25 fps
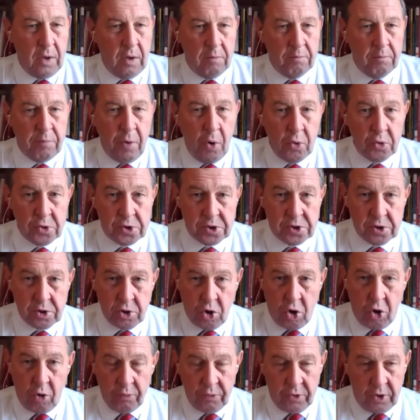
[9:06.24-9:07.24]
both
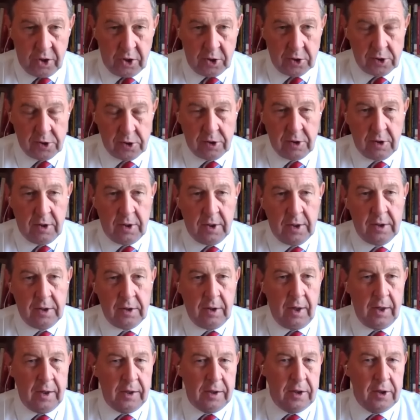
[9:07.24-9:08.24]
communists
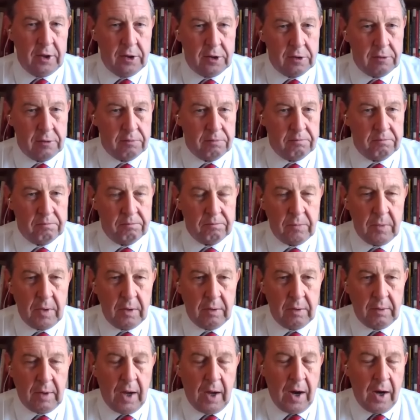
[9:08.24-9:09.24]
his
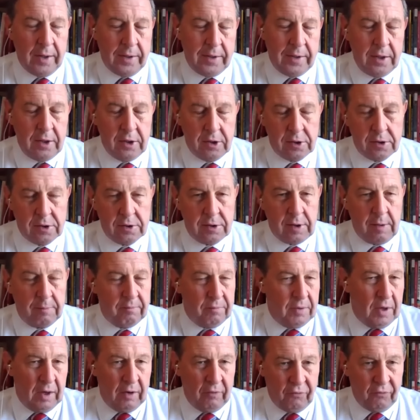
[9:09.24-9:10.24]

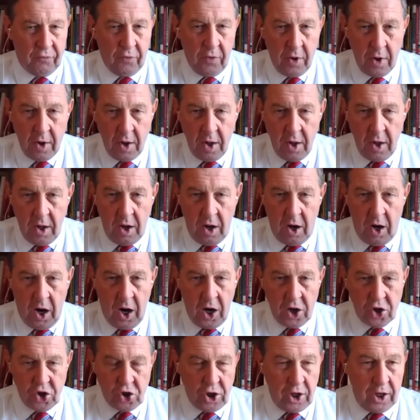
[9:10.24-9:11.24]
some kind of
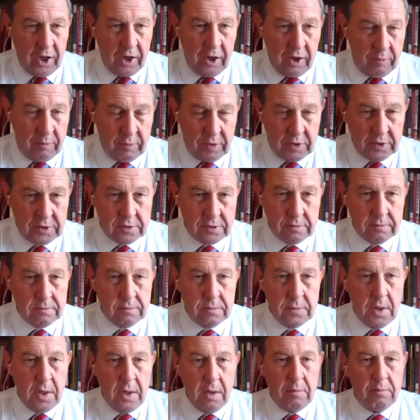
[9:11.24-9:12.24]
arch-enemies,
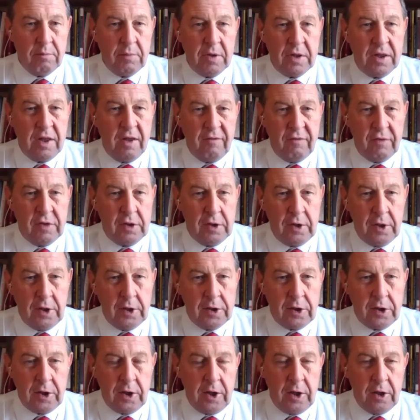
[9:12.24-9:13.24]
but
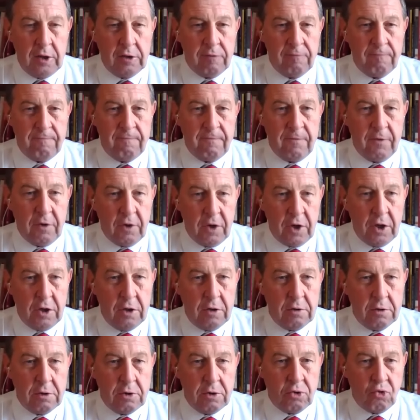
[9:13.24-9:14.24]
nevertheless, he's
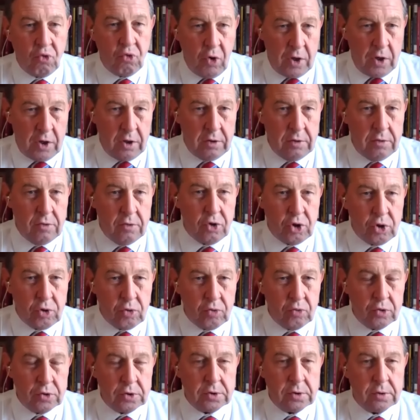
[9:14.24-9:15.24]
very ready to
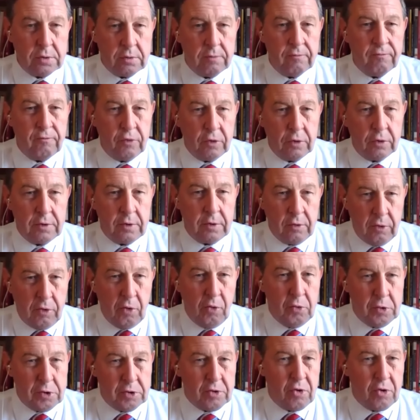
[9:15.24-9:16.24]
use what
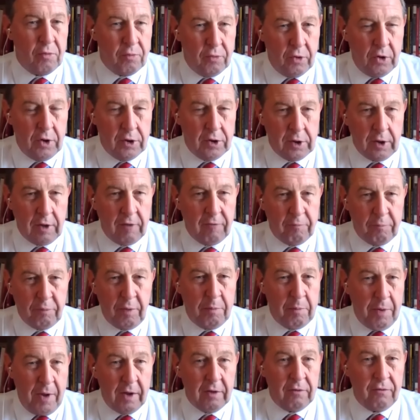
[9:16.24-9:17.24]
those communists have
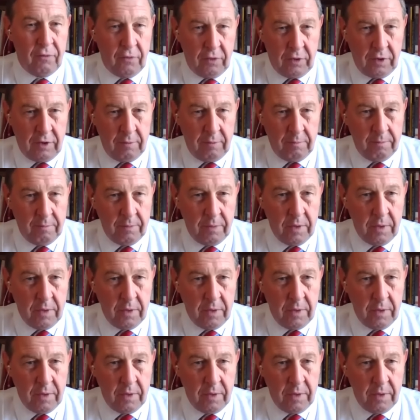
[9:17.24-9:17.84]
prepared for him.